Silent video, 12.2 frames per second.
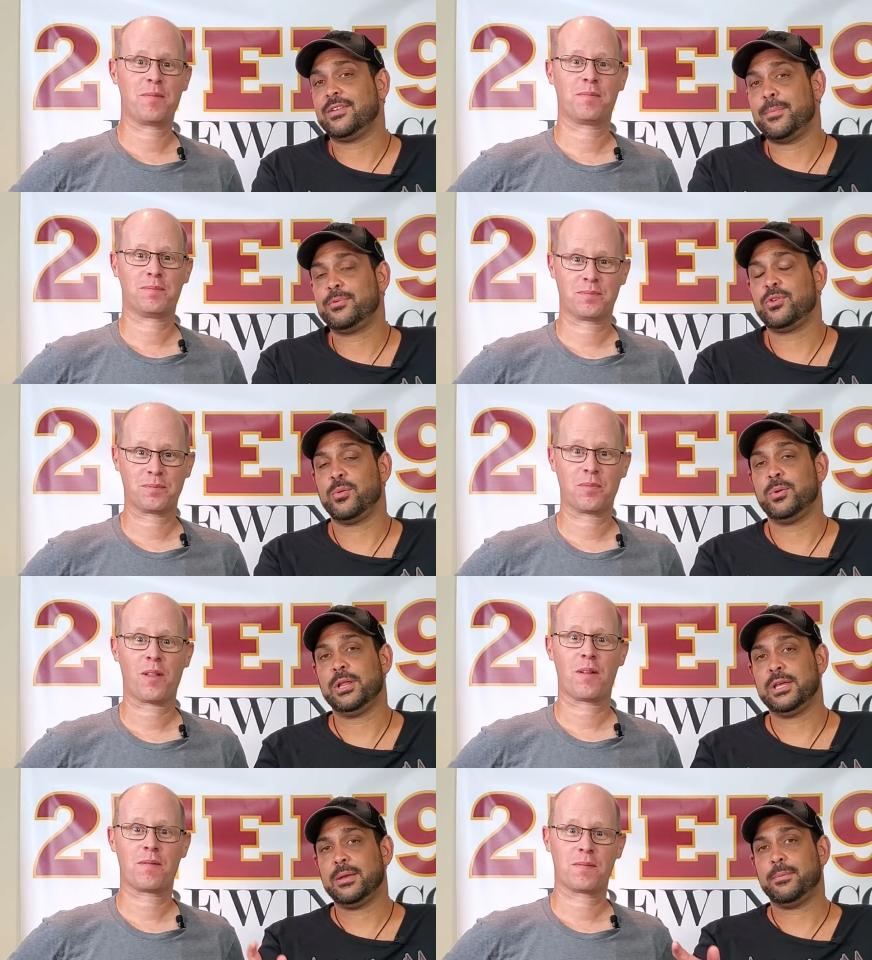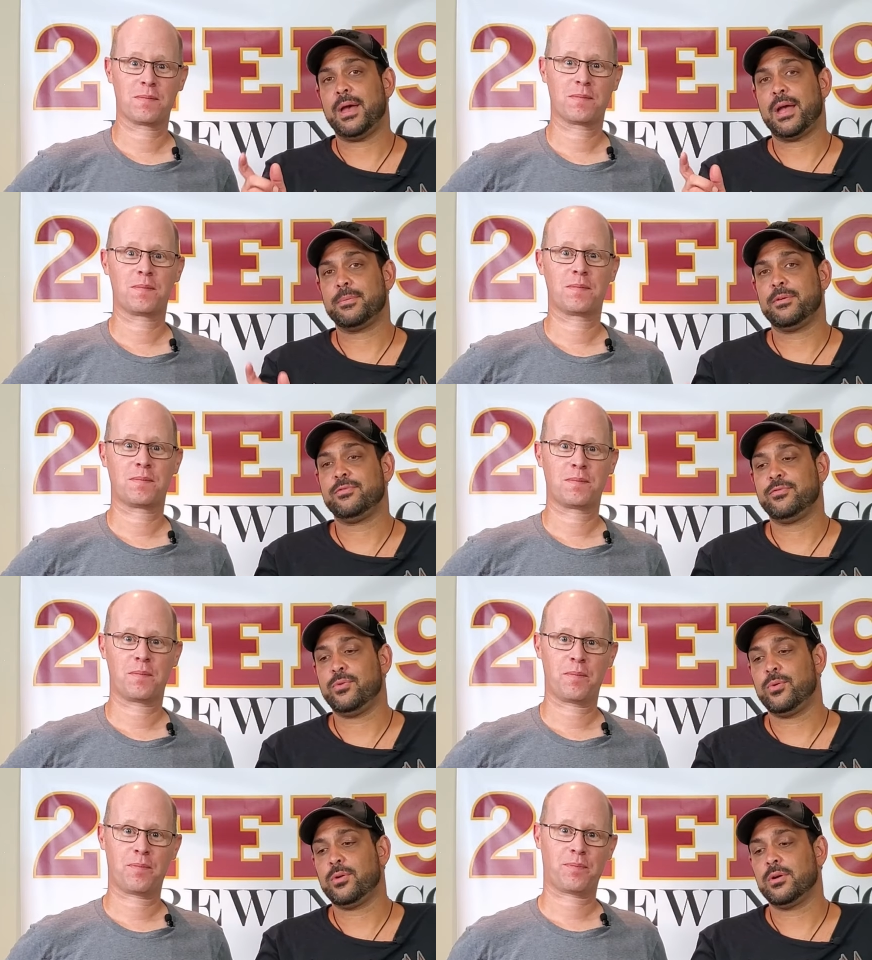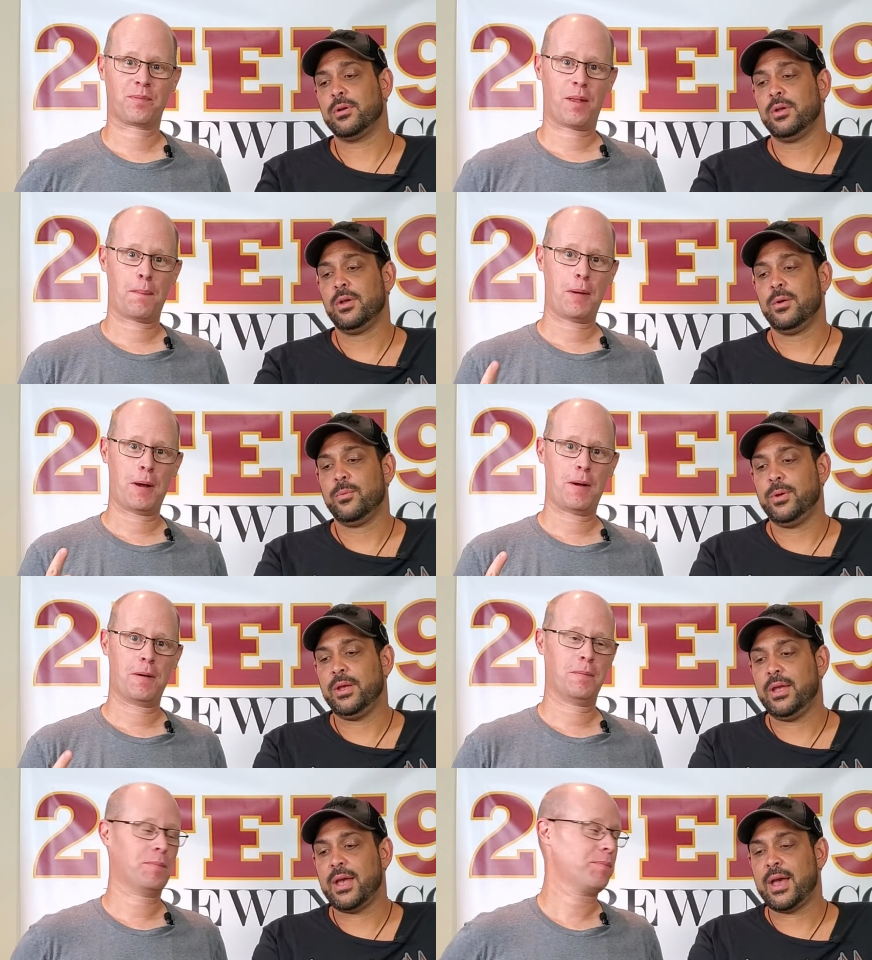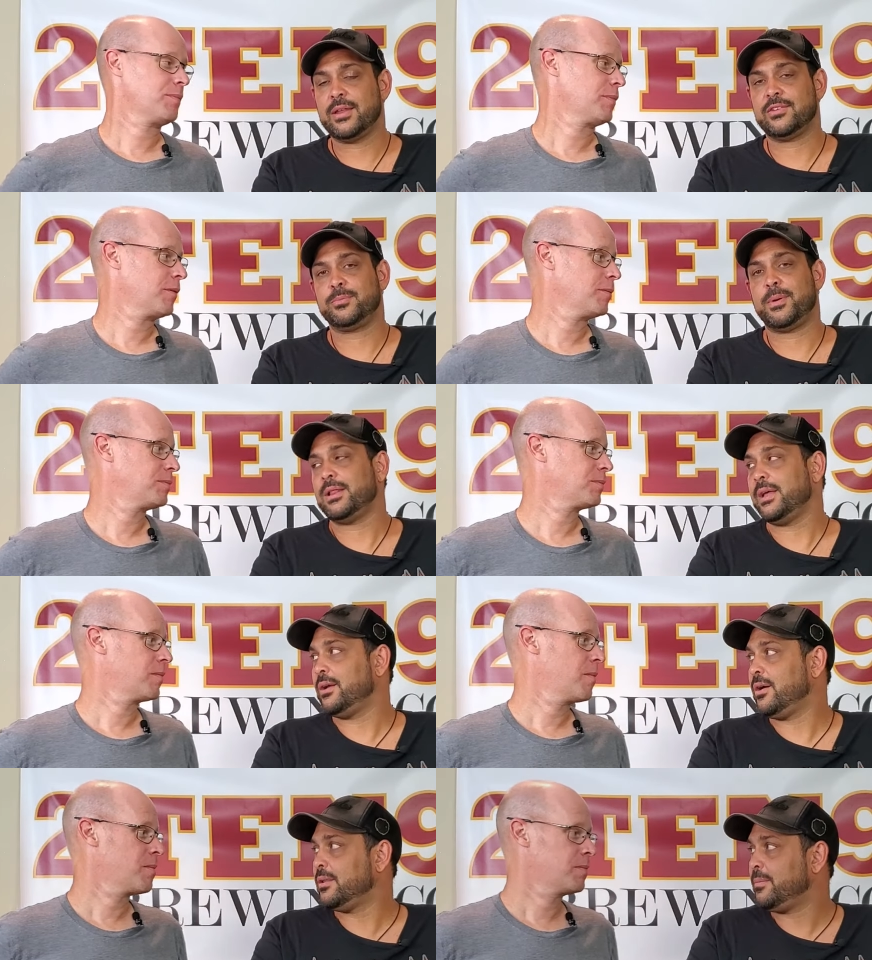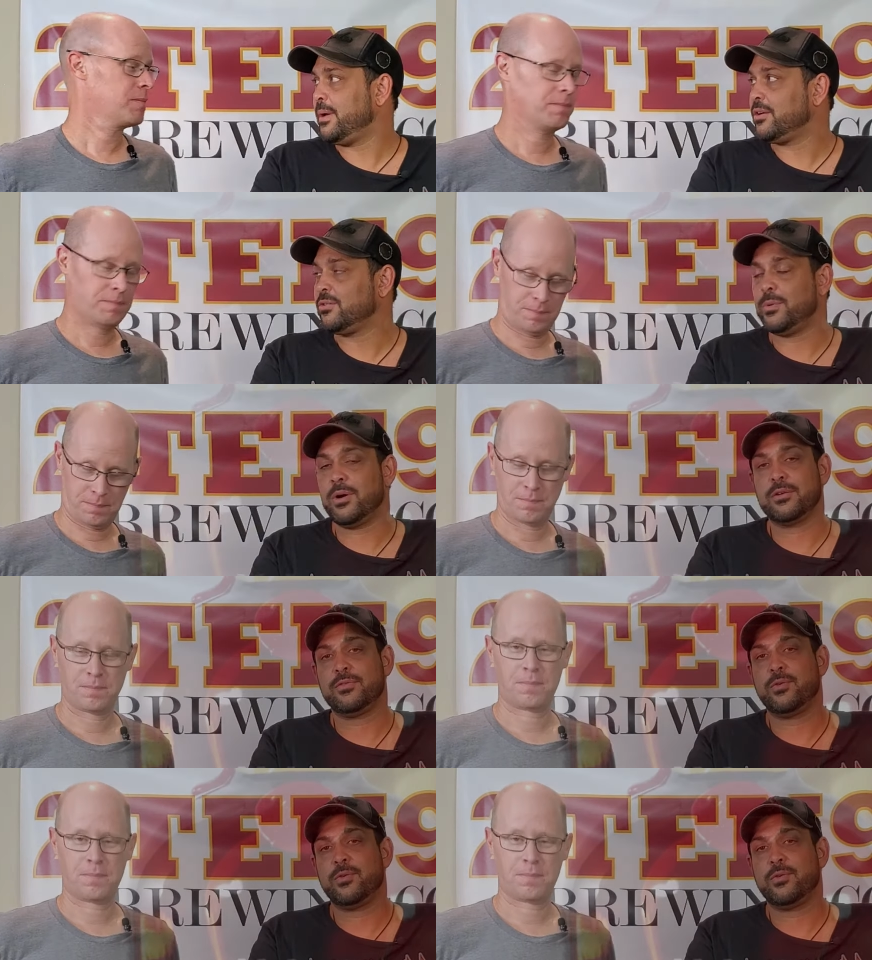Speaker 1: episode, we'll link you back before we had a spotlight on the Maker's Mark